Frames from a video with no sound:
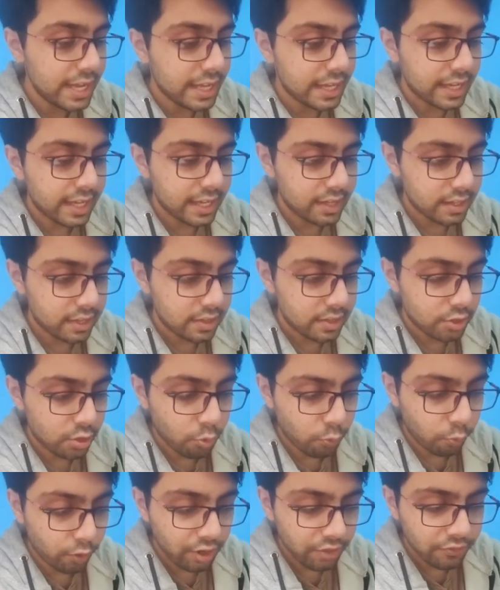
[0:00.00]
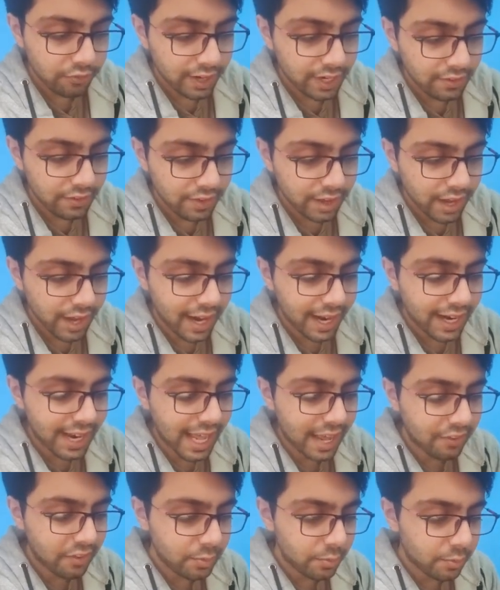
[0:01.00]
kg is 0.5, and
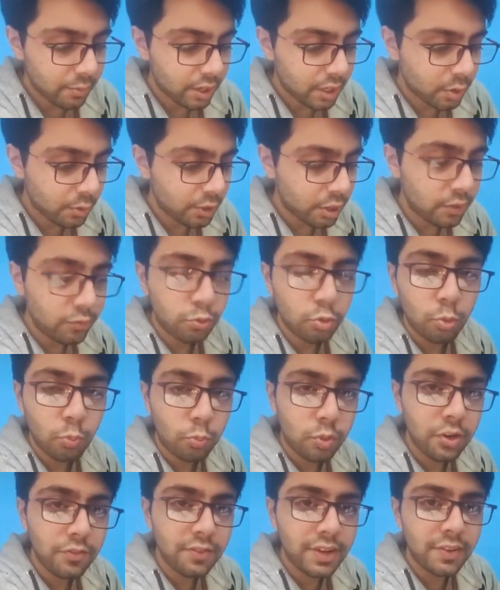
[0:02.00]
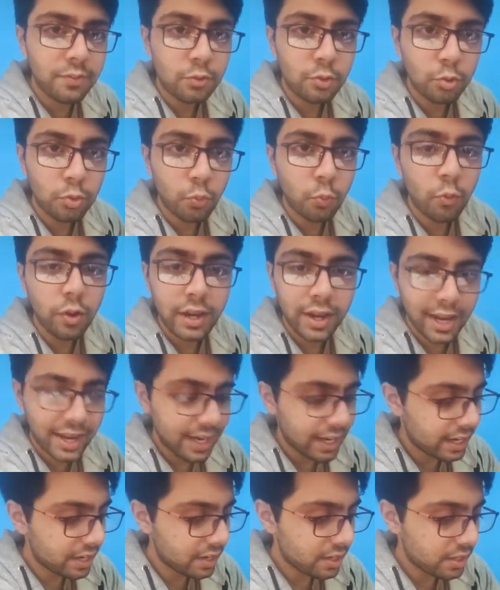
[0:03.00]
having birth weight of 2.5 to
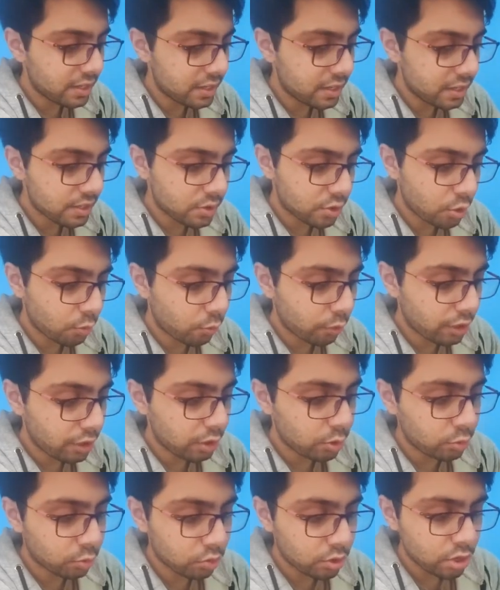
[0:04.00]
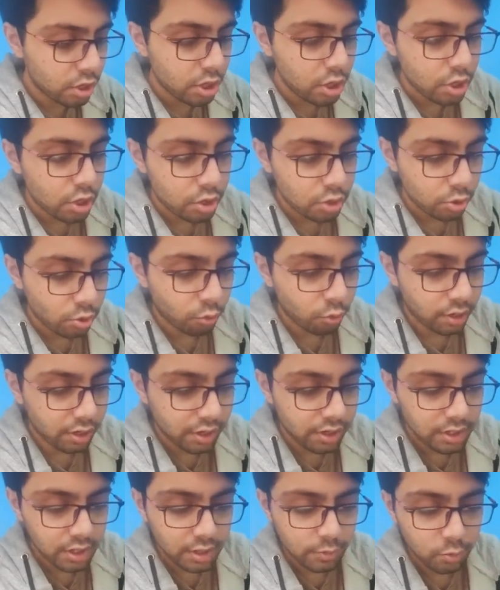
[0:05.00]
2.9 kg is 0.2. So what
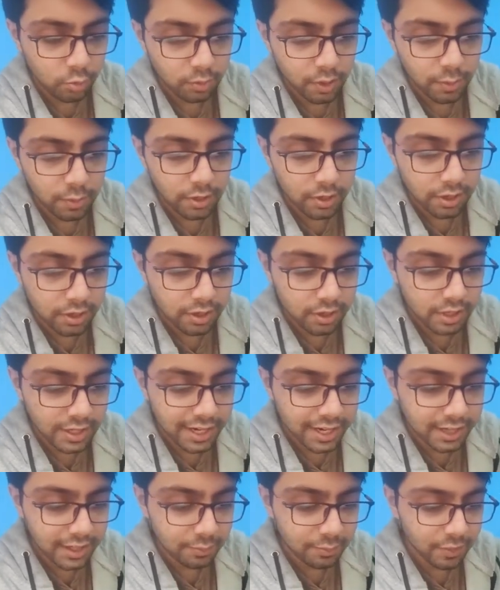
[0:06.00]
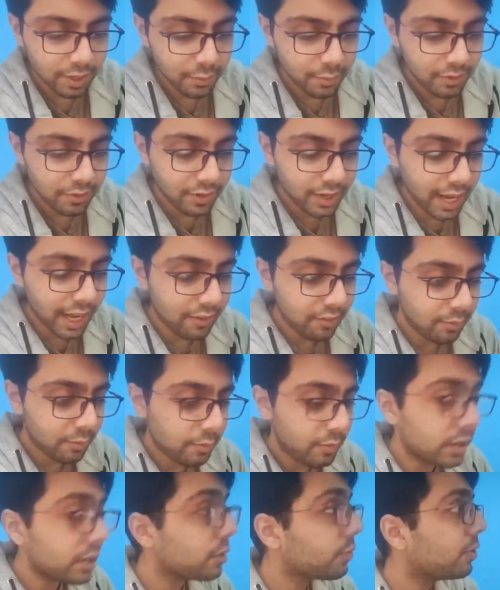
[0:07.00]
is the probability that a baby will have a
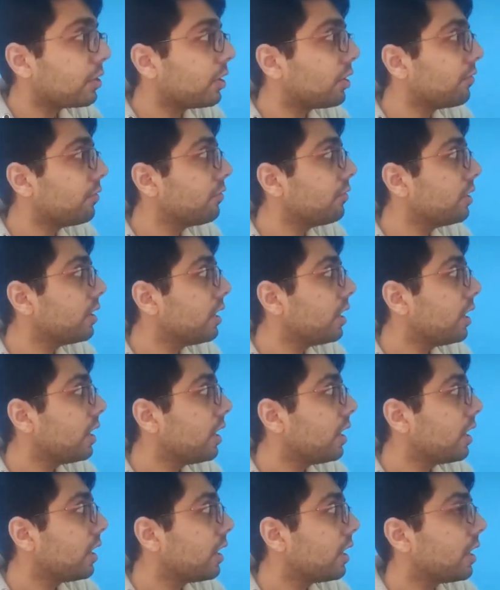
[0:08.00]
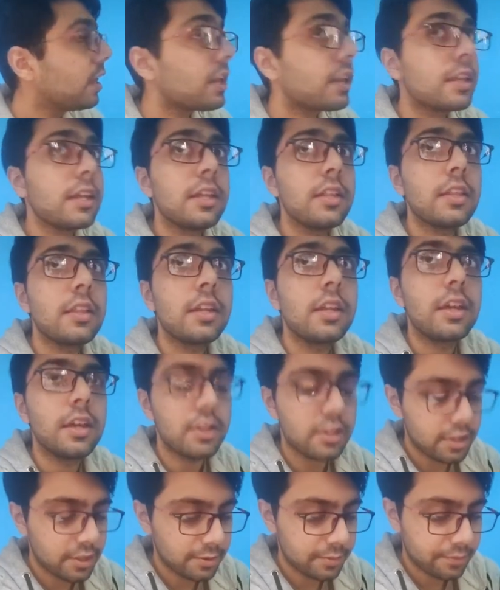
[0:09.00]
birth weight of less than 3
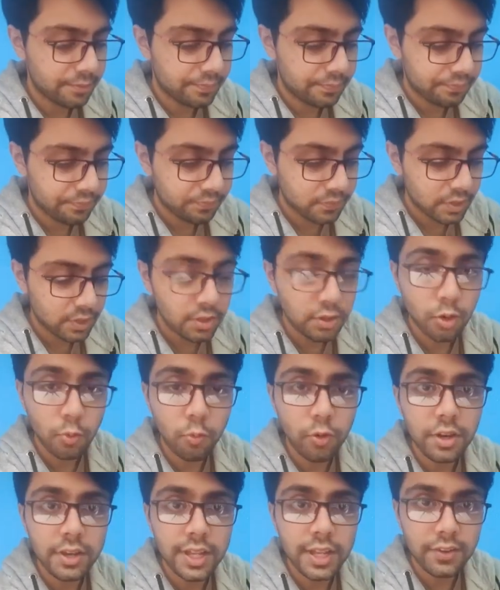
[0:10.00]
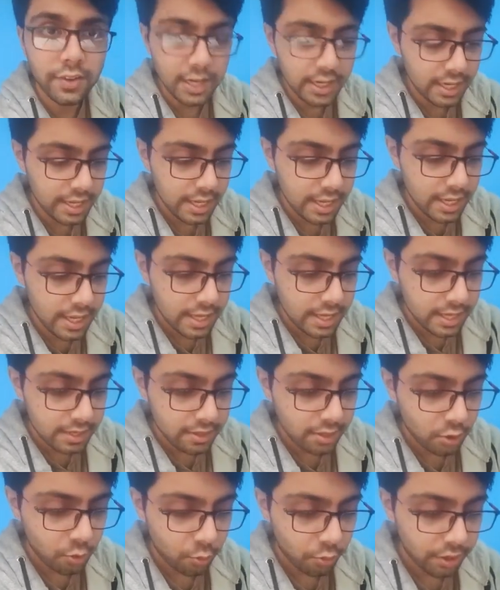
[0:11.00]
kg? 0.7,
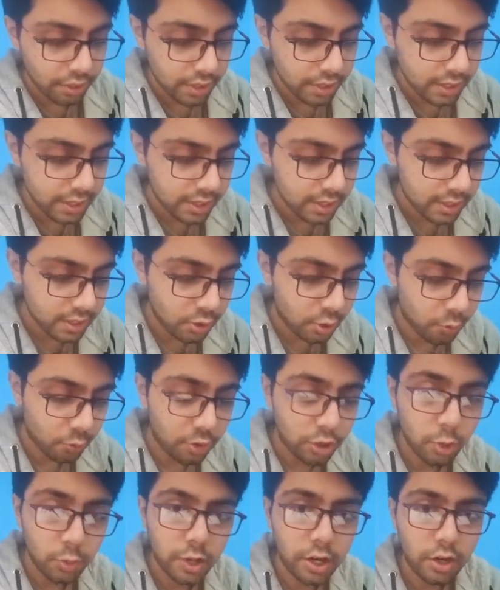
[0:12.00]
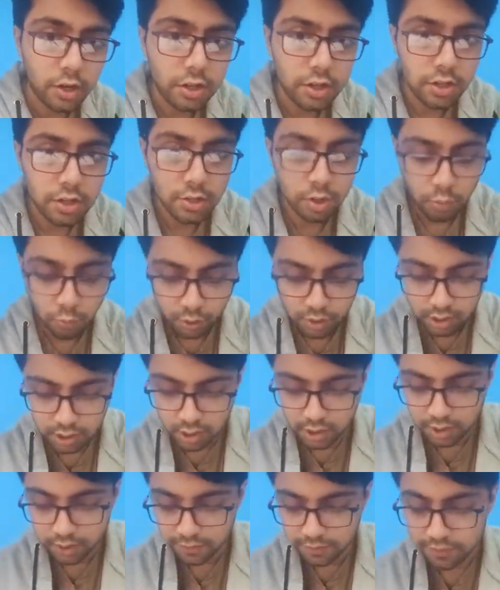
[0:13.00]
0.6, 0.1, or it's a
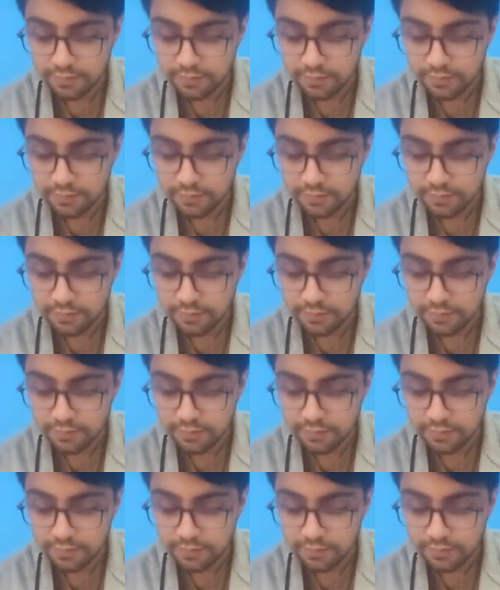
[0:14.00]
0.3?